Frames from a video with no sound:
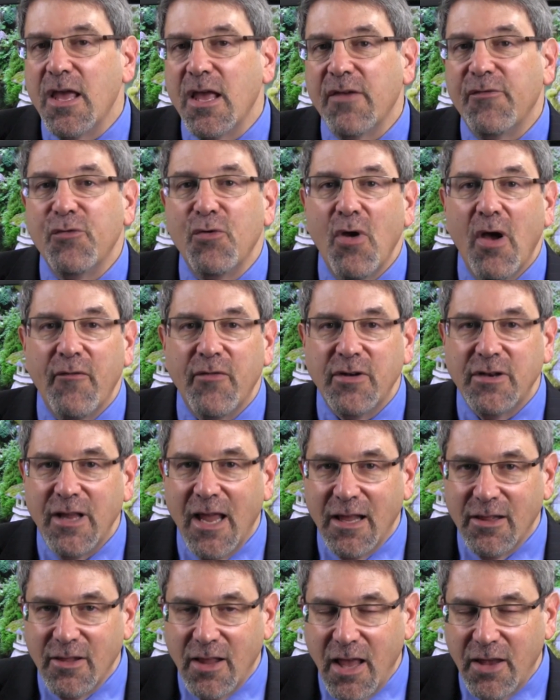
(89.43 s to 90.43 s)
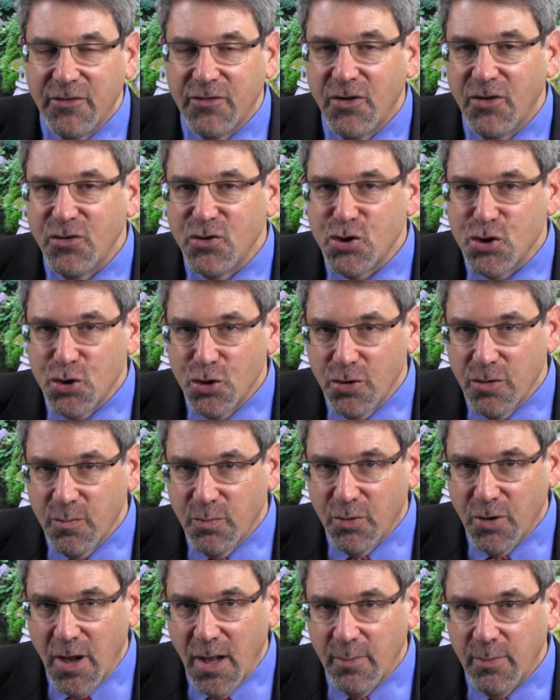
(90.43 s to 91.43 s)
If you have a date last
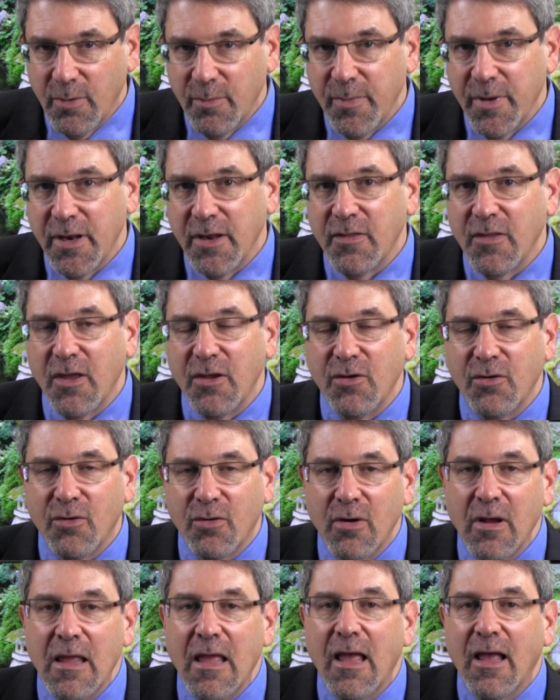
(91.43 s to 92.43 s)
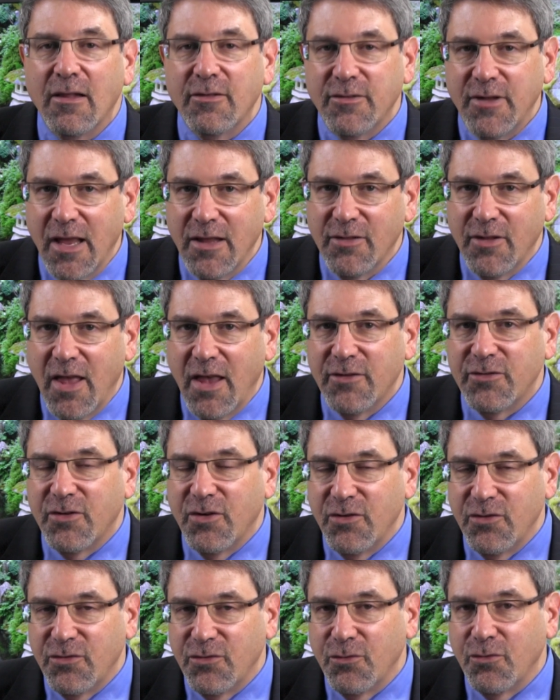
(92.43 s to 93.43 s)
insured problem, meaning that your date
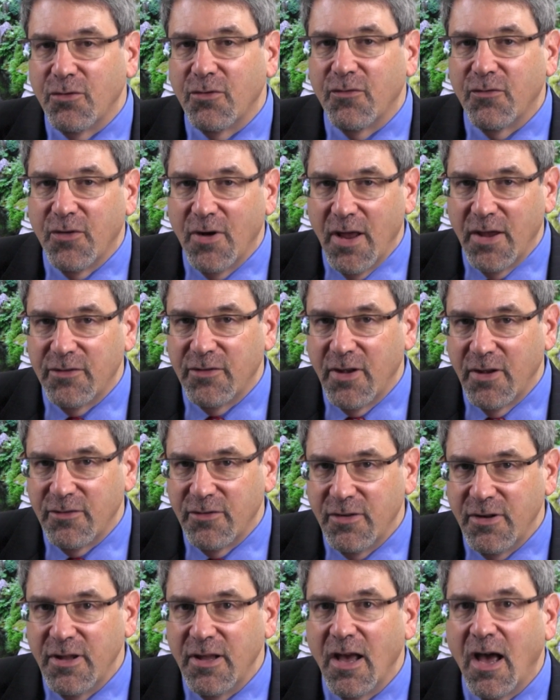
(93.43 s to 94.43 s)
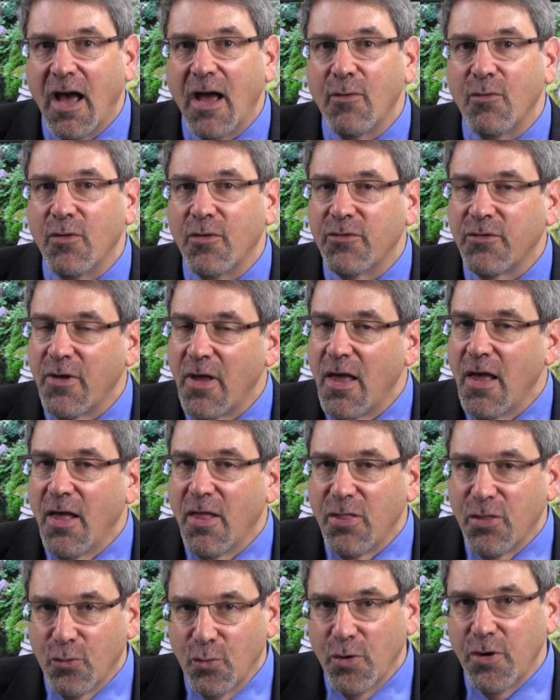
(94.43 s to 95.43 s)
last insured for SSDI was
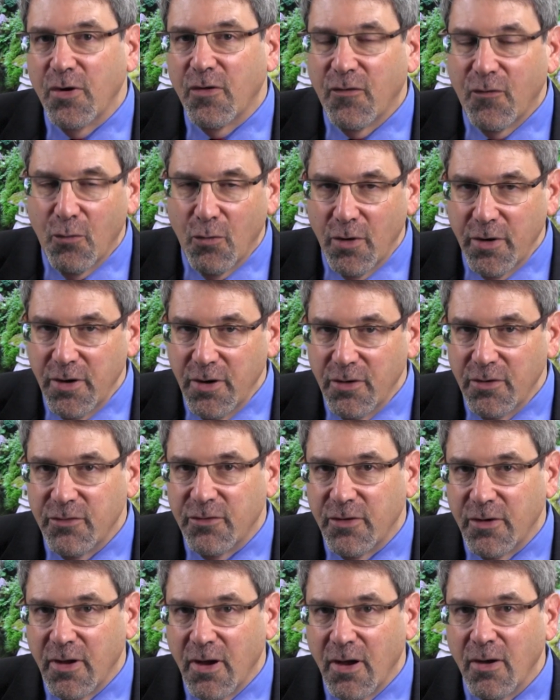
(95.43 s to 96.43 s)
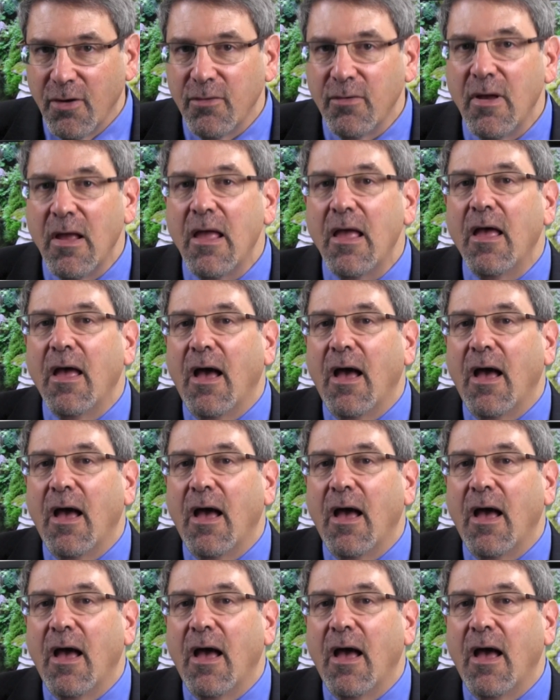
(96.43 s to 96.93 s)
3 or 4 years ago,